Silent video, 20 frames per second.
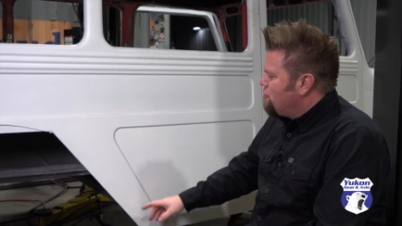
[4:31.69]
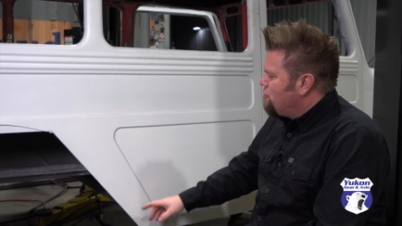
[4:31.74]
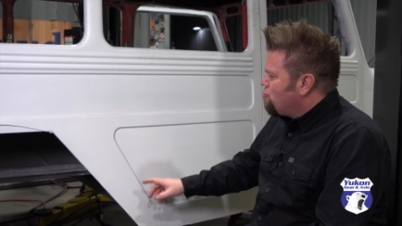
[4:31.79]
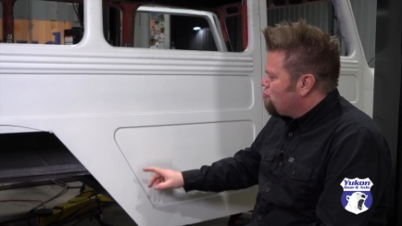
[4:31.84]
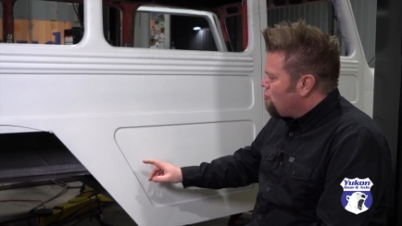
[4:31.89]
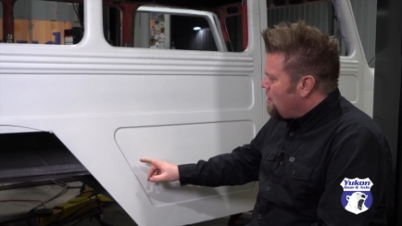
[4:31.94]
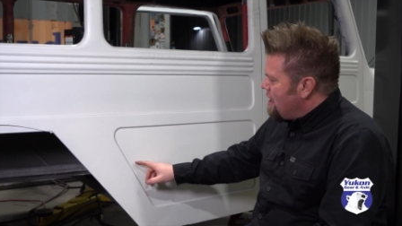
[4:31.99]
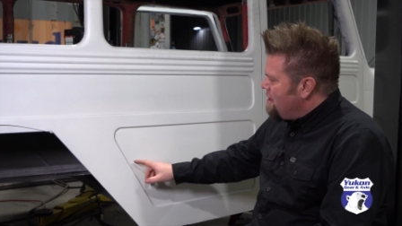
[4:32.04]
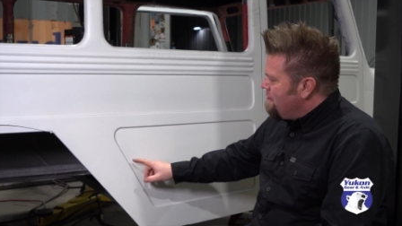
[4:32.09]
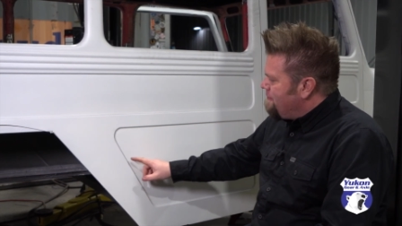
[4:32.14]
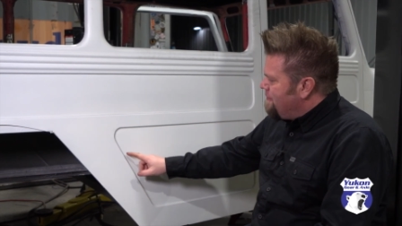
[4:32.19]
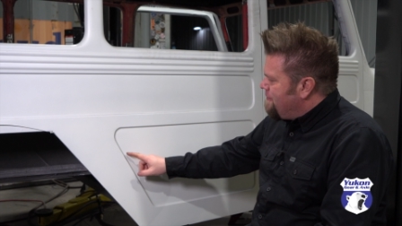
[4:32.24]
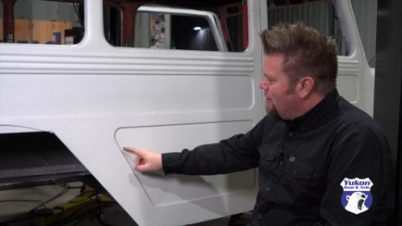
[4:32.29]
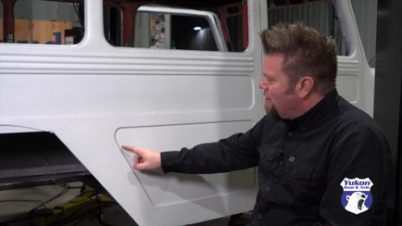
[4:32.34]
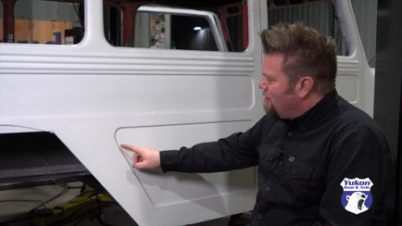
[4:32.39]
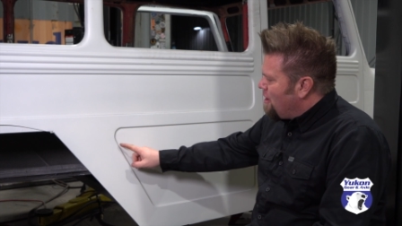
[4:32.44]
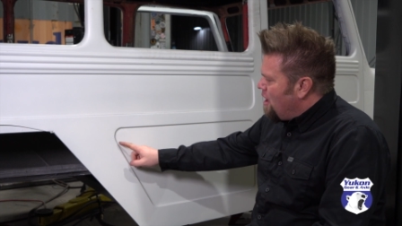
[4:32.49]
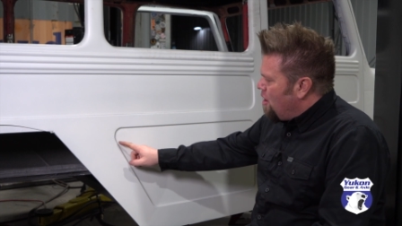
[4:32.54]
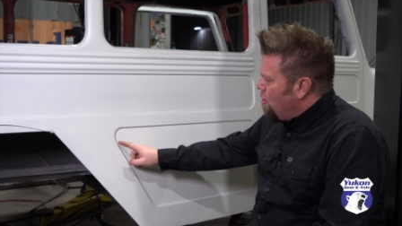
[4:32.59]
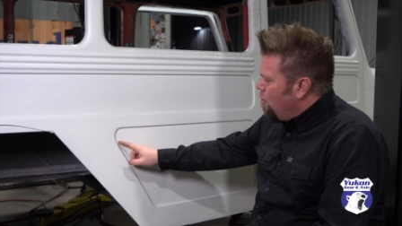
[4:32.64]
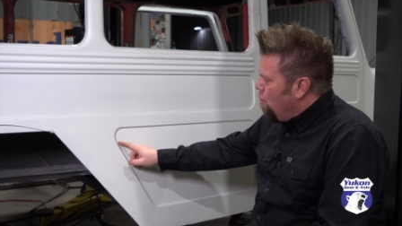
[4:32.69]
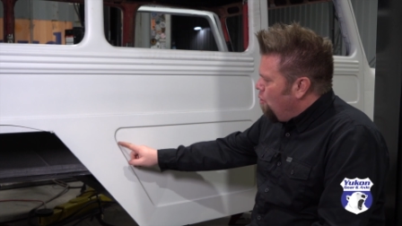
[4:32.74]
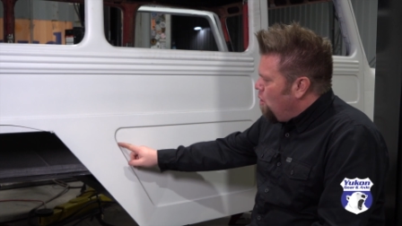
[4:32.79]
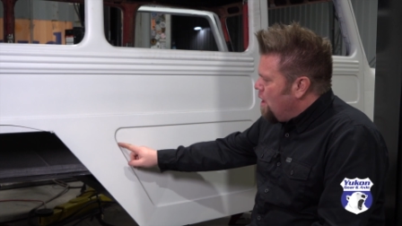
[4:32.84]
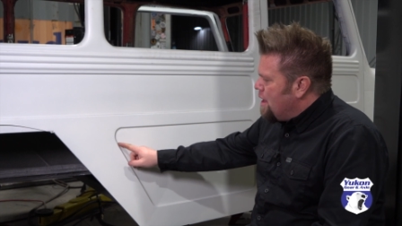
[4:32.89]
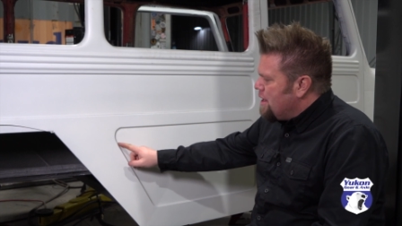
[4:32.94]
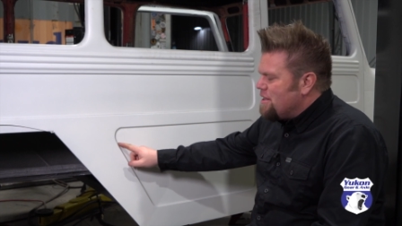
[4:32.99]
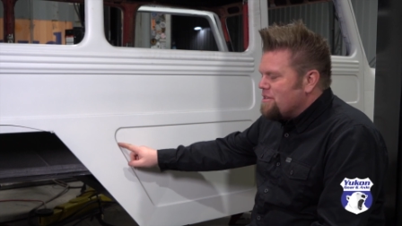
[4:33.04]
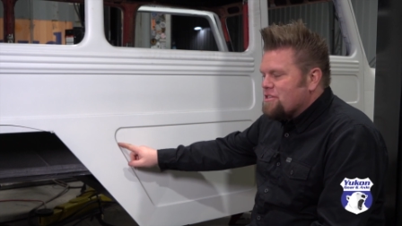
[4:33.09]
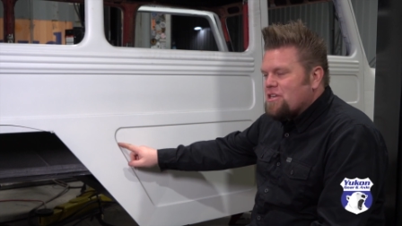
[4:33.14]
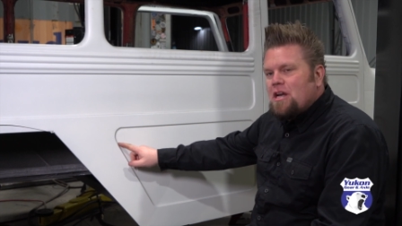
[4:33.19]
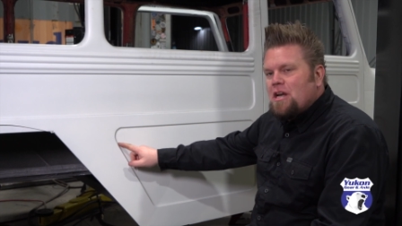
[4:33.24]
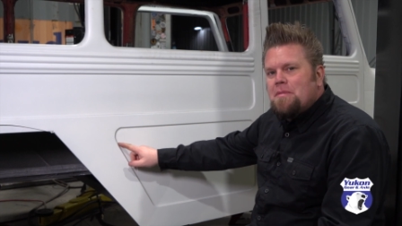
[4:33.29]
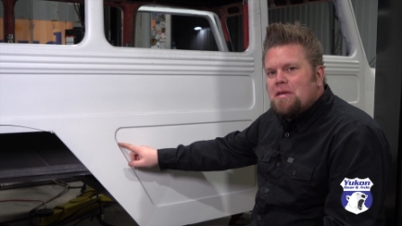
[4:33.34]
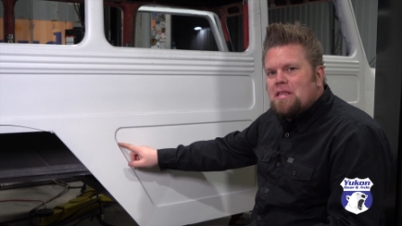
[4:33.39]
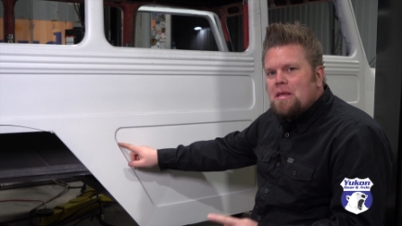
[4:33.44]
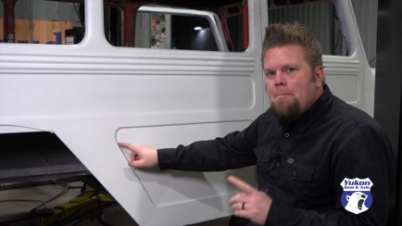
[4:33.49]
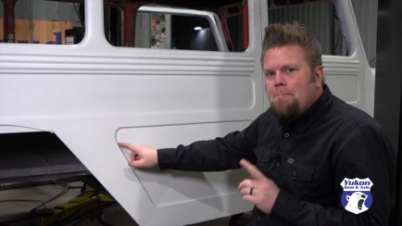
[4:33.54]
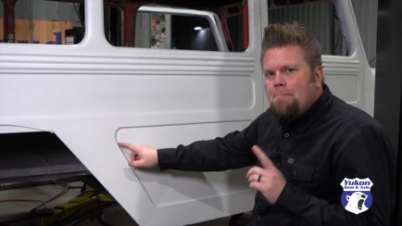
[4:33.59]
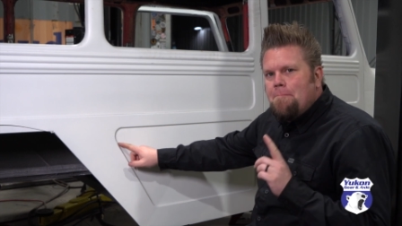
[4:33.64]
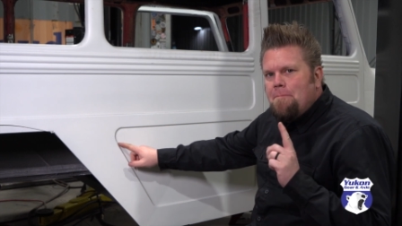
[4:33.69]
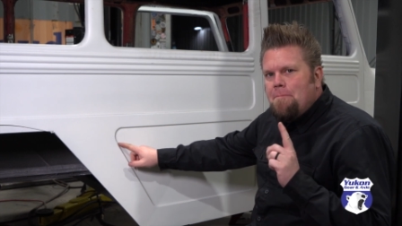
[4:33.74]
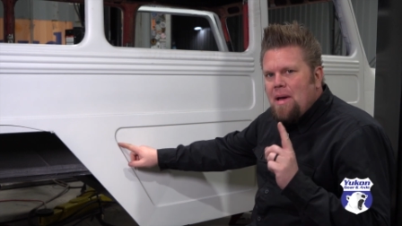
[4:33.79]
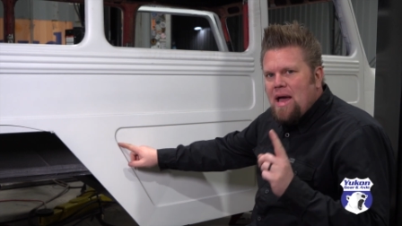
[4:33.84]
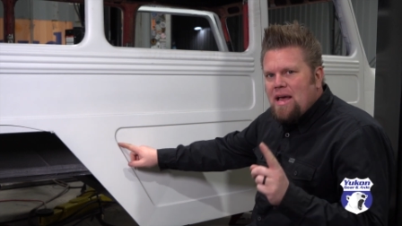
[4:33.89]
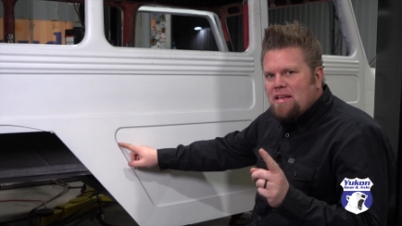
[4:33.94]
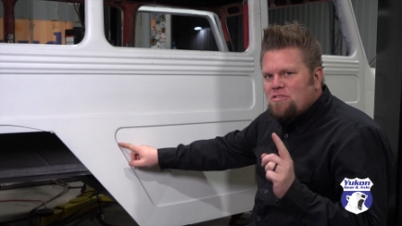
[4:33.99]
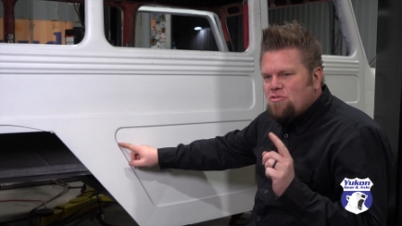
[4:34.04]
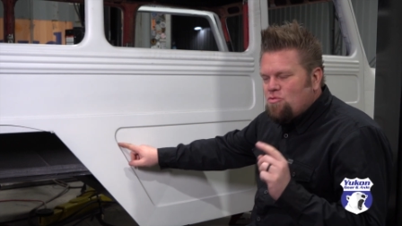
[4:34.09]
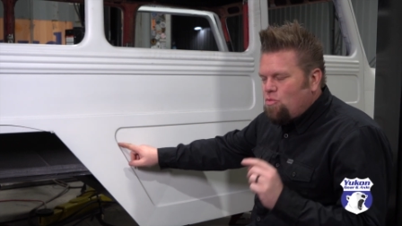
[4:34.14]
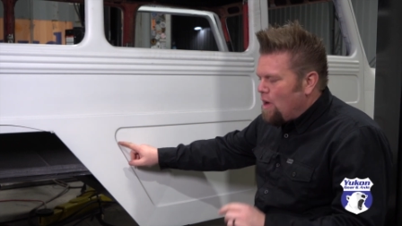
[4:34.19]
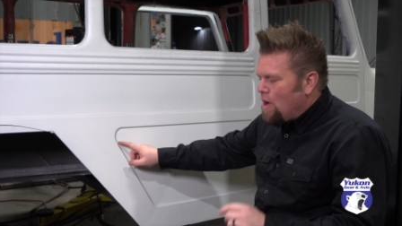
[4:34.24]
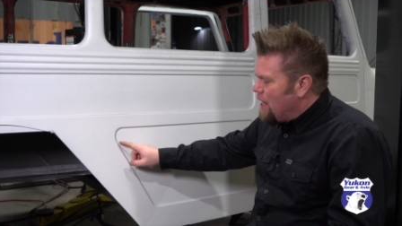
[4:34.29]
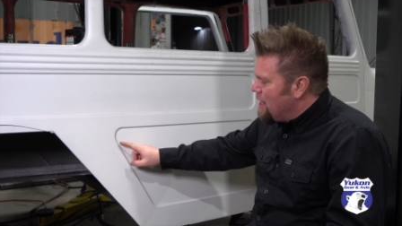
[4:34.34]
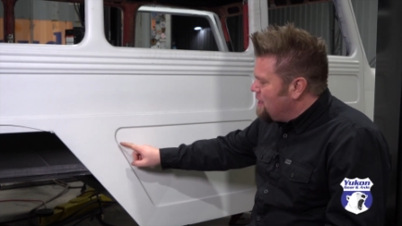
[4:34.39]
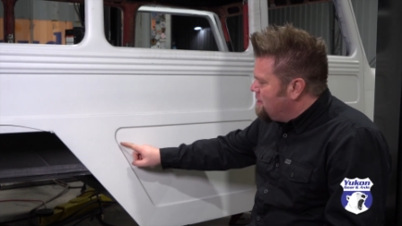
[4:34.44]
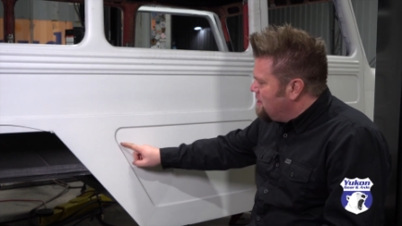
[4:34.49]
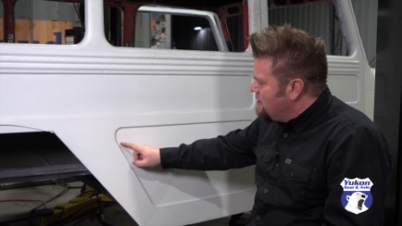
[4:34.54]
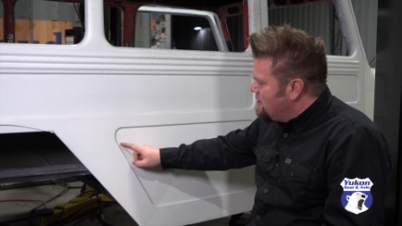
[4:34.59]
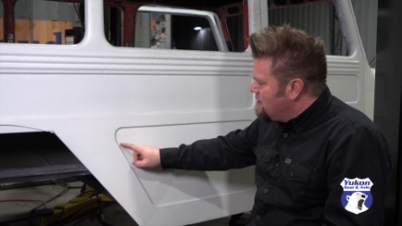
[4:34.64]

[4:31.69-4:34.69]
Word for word: trying to figure out what is going to be the best way to